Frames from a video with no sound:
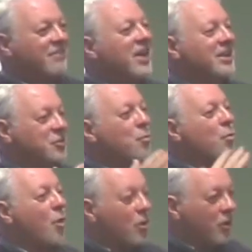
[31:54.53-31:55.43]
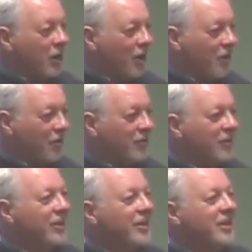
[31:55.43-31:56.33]
I've got to work
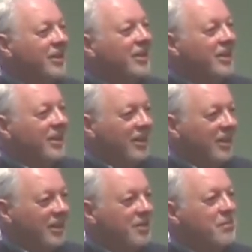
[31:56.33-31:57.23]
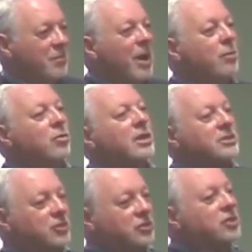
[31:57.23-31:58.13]
on my
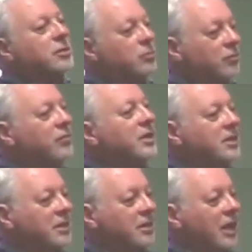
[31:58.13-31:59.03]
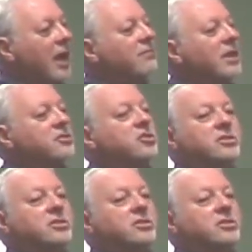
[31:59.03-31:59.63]
relationship with Vicki. I've got to